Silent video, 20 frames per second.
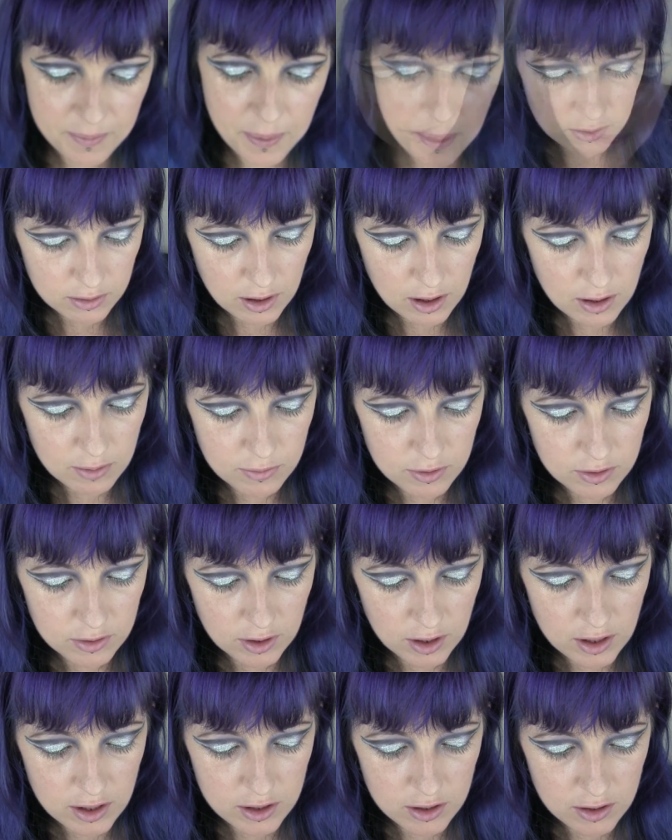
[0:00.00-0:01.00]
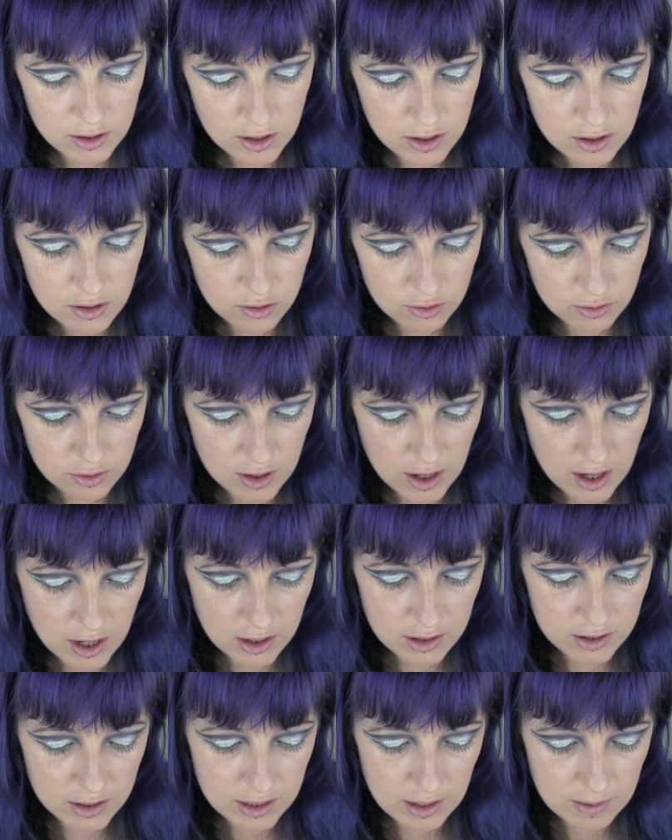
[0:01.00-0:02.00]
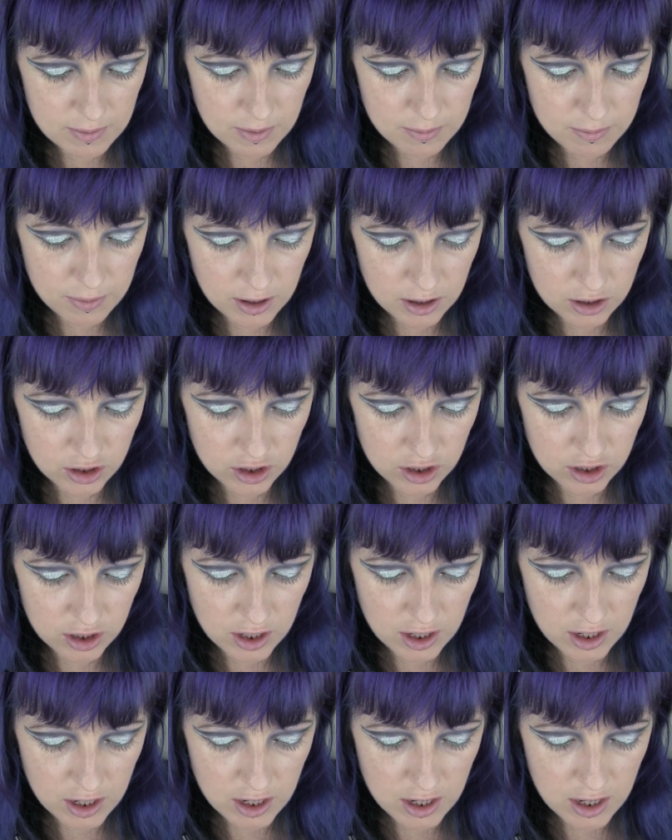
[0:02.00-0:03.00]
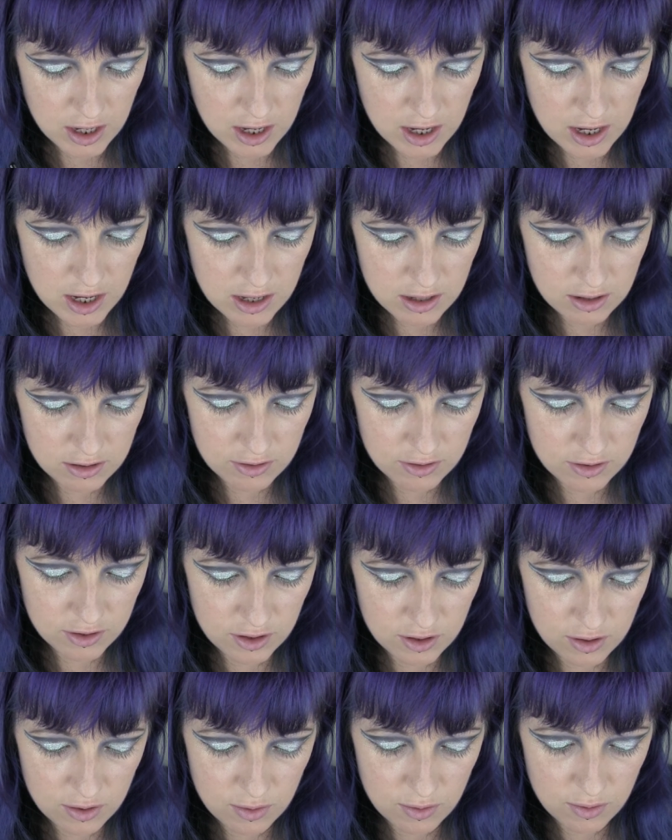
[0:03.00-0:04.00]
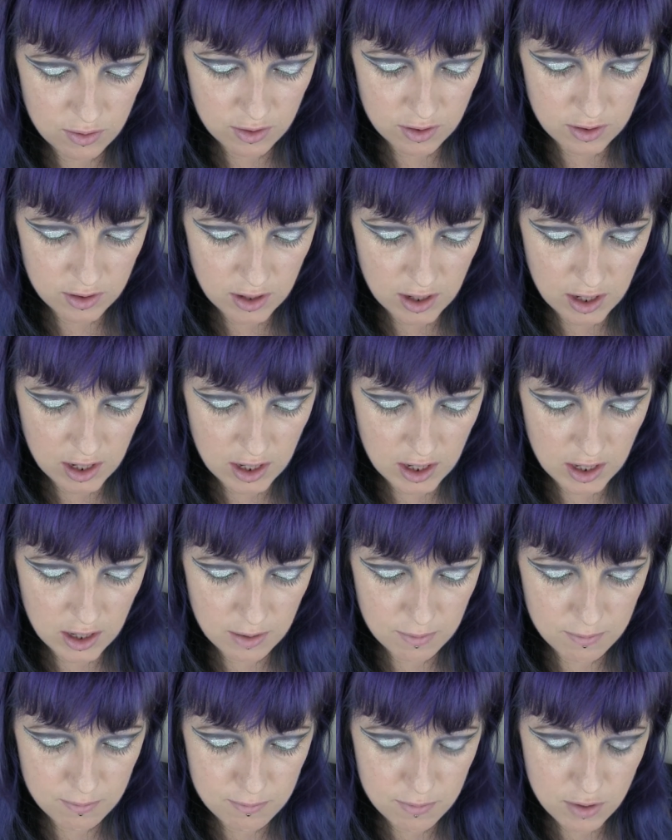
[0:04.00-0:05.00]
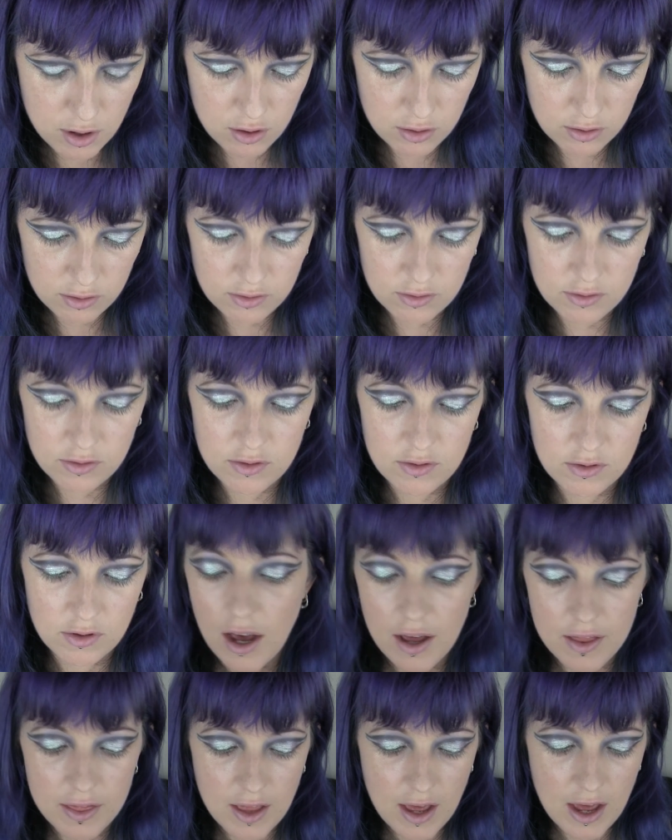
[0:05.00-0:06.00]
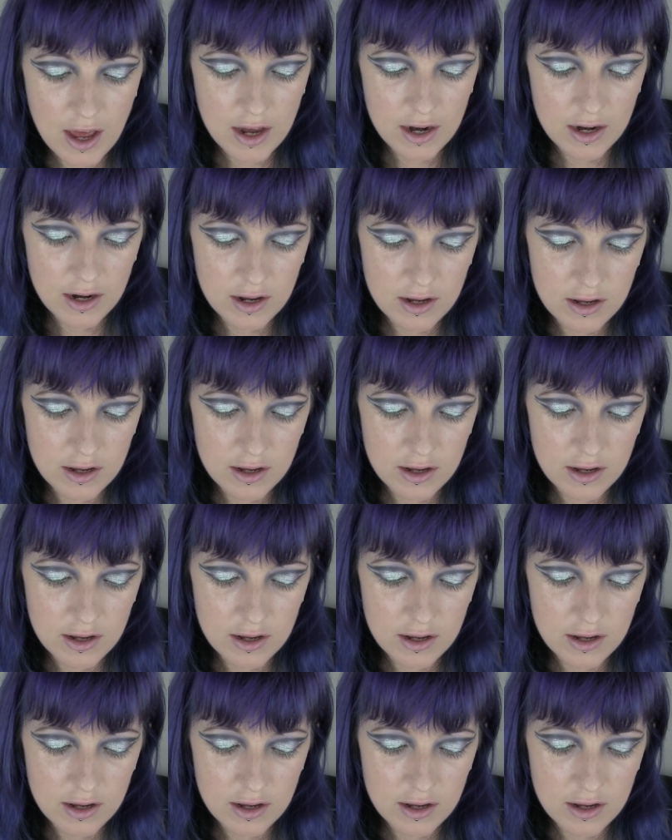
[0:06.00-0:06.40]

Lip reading: So I'm just going to do the usual thing and dip the brush into the mousse and then